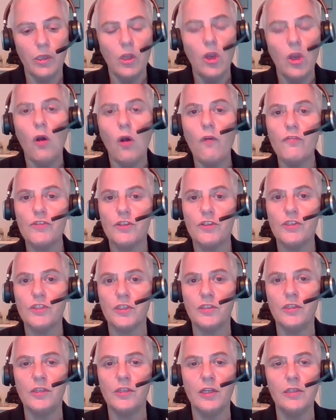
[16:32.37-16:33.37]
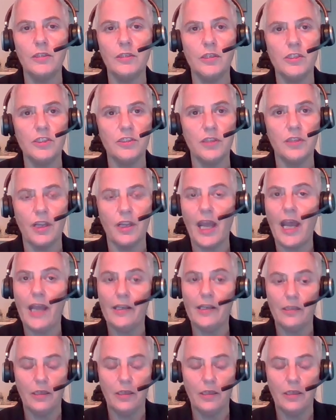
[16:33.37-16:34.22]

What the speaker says: offices in the Netherlands. They had